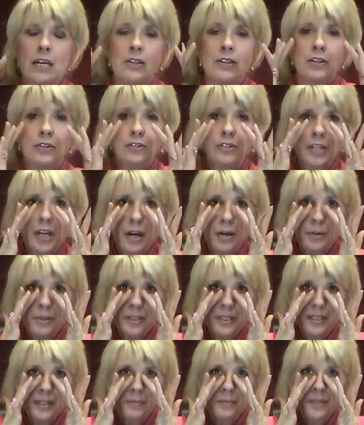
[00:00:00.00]
Their
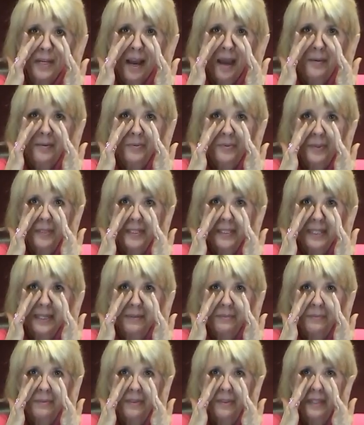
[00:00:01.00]
nose sometimes will
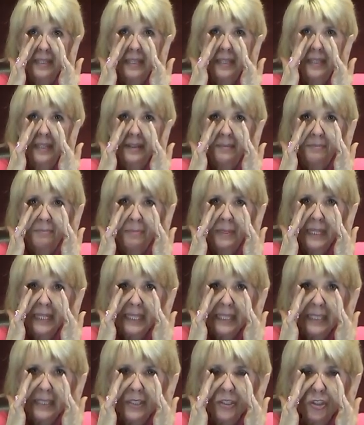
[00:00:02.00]
seem thin and
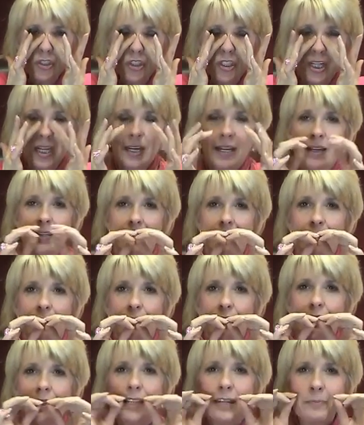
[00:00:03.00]
pinched. Their
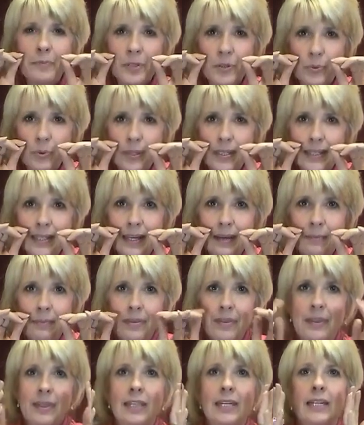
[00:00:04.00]
lips will seem
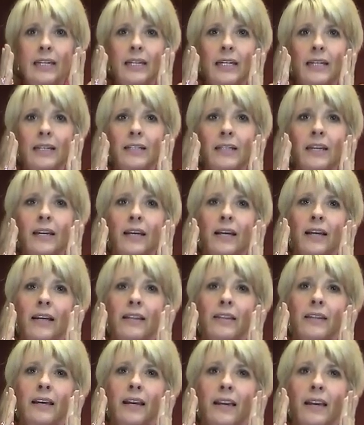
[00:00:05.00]
thin.
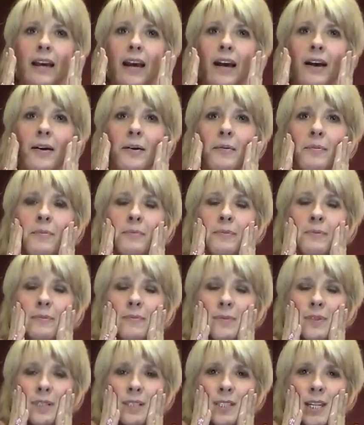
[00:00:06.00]
They um,
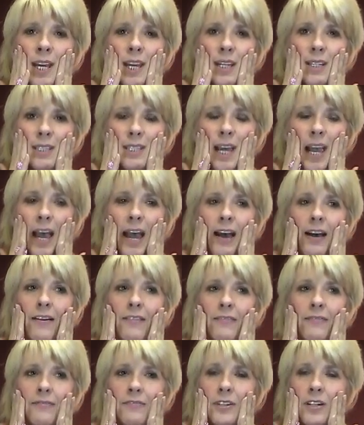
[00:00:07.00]
tend to
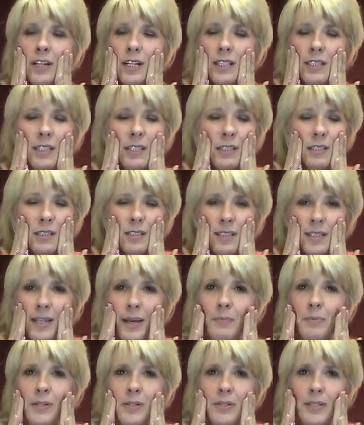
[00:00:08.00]
have very little
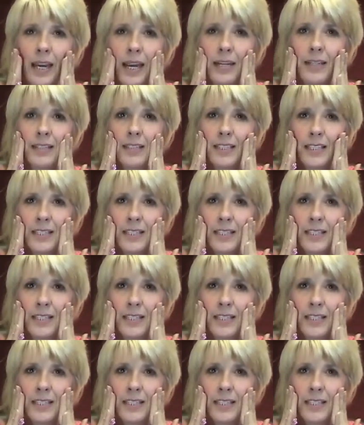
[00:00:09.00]
subcutaneous